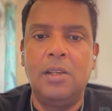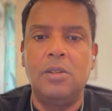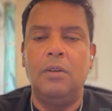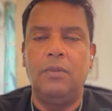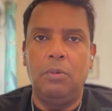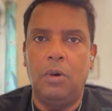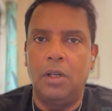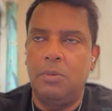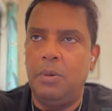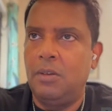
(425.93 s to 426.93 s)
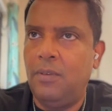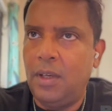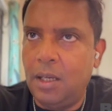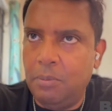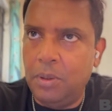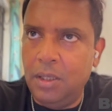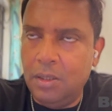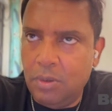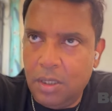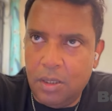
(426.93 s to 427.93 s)
So if you want specific
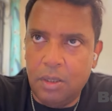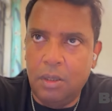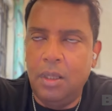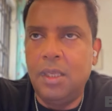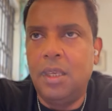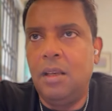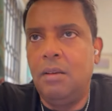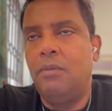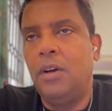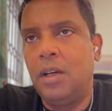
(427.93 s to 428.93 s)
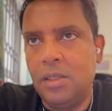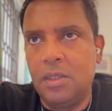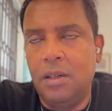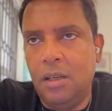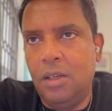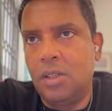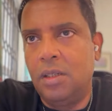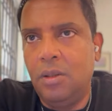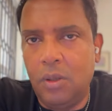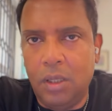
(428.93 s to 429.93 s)
companies which is thinking for
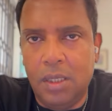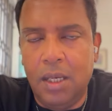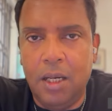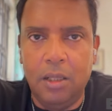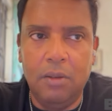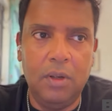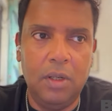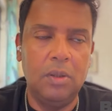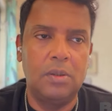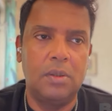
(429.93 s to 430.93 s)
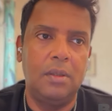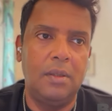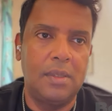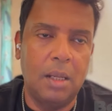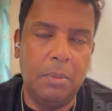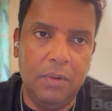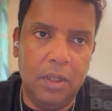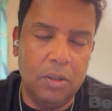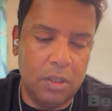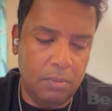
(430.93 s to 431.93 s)
consideration, you can see Anand's videos, his Tamil
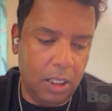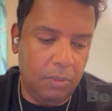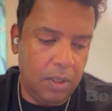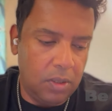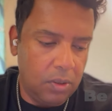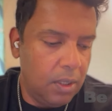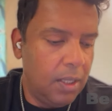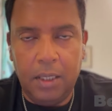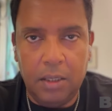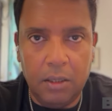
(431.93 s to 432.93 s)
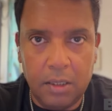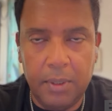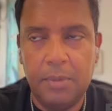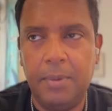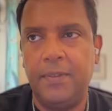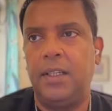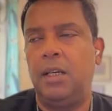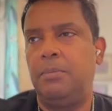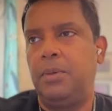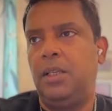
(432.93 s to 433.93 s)
videos on Money Pechu, where he talks about specific
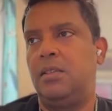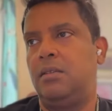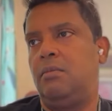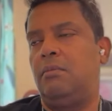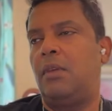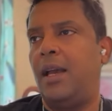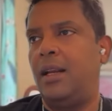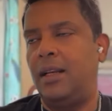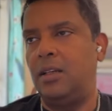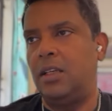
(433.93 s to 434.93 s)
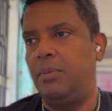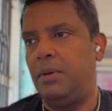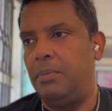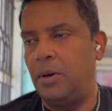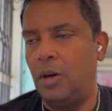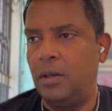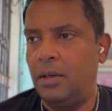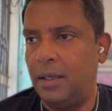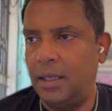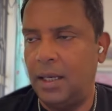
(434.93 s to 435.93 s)
companies. I like to keep it broad
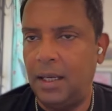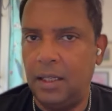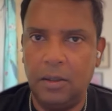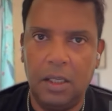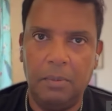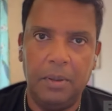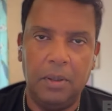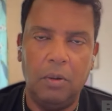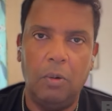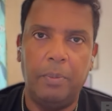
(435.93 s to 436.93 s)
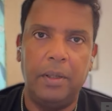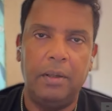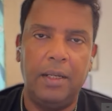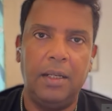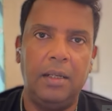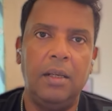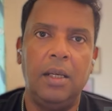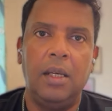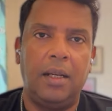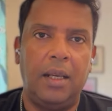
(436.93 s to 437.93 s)
and I like to keep it open-ended,
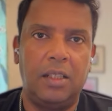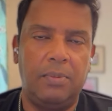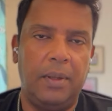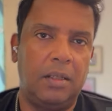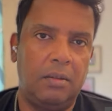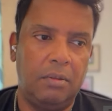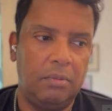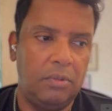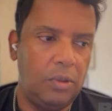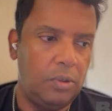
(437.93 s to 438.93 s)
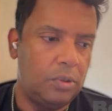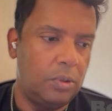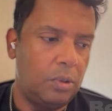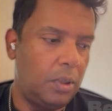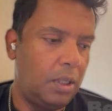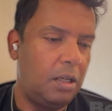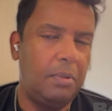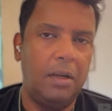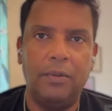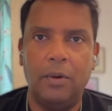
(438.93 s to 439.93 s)
and I expect you to do a little
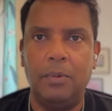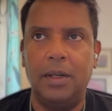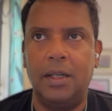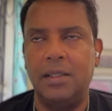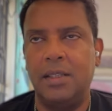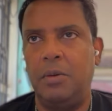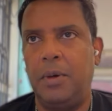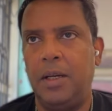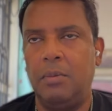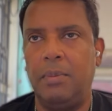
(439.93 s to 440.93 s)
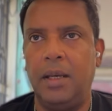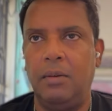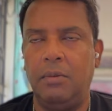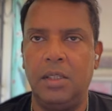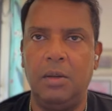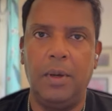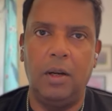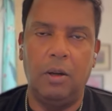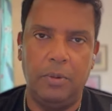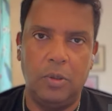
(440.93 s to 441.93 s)
bit of homework and see where to buy and see
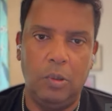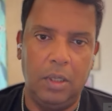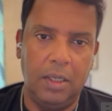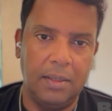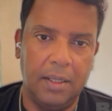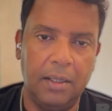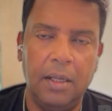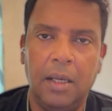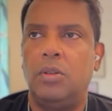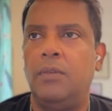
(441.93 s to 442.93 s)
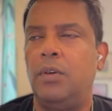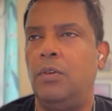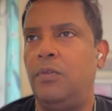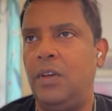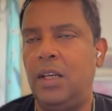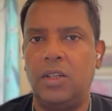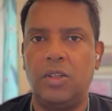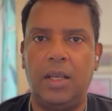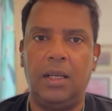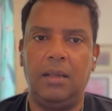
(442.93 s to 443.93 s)
where opportunities are. Those of you who feel like
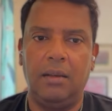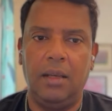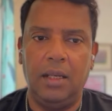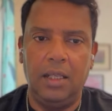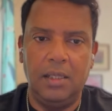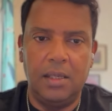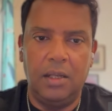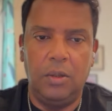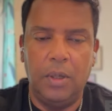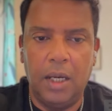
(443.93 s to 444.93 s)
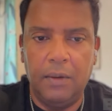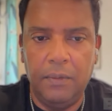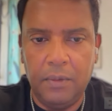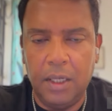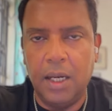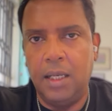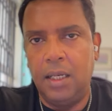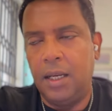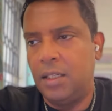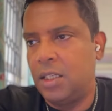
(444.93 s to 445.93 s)
sharing any insight you have
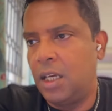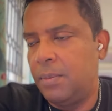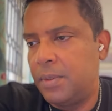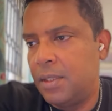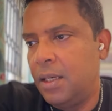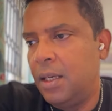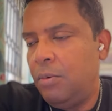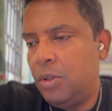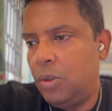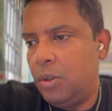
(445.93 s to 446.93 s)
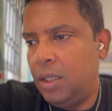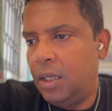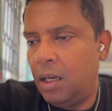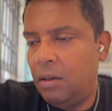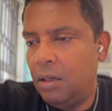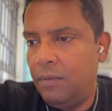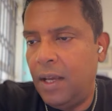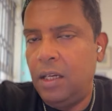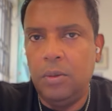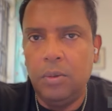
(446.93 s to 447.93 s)
regarding large caps, which you think are at
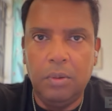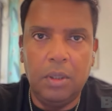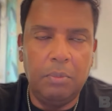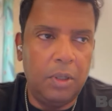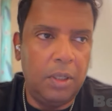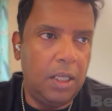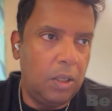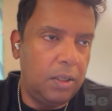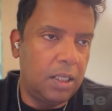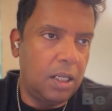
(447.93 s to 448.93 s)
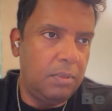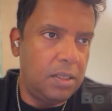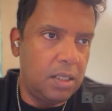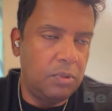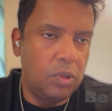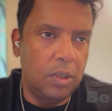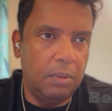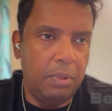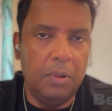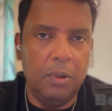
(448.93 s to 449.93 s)
value, you can put it down in the comments. I'm sure
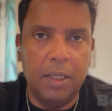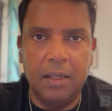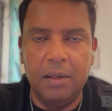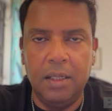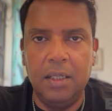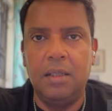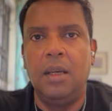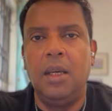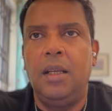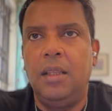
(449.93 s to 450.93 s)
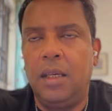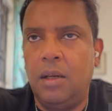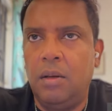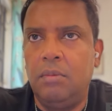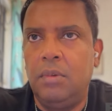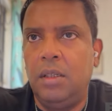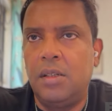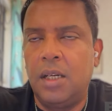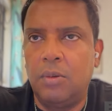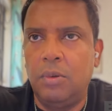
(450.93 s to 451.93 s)
that people can read it and they can
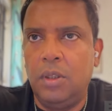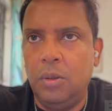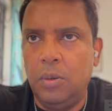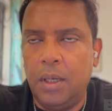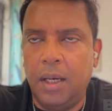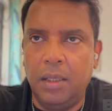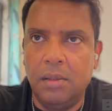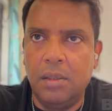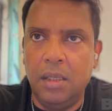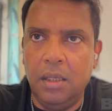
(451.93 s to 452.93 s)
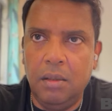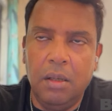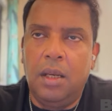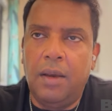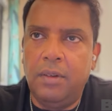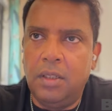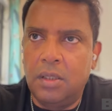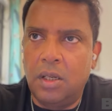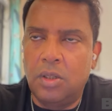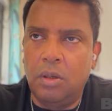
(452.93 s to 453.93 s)
interact with you and see and have a
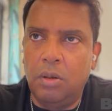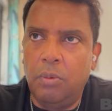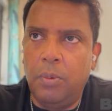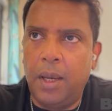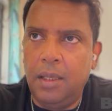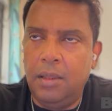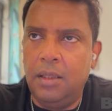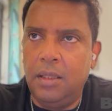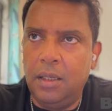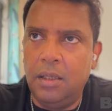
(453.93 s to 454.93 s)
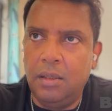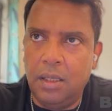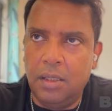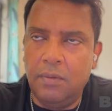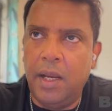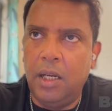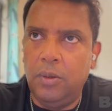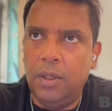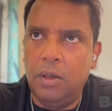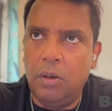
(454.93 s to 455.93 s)
discussion on why they think there's value
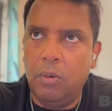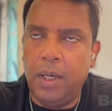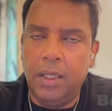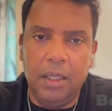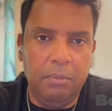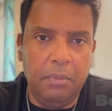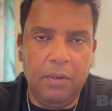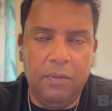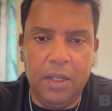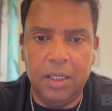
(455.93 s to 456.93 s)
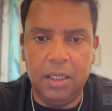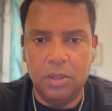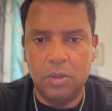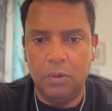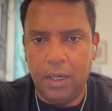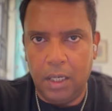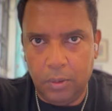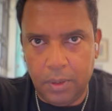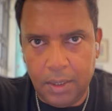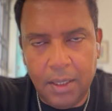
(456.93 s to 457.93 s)
there or why they may feel there is no
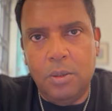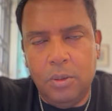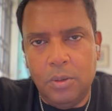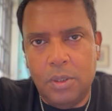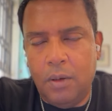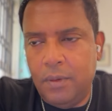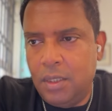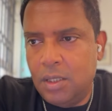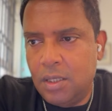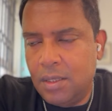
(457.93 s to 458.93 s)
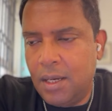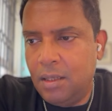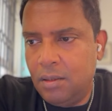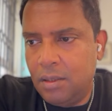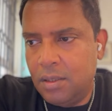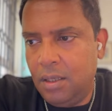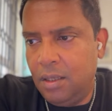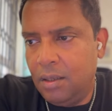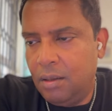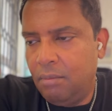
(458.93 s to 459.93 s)
value there. So those conversations are interesting.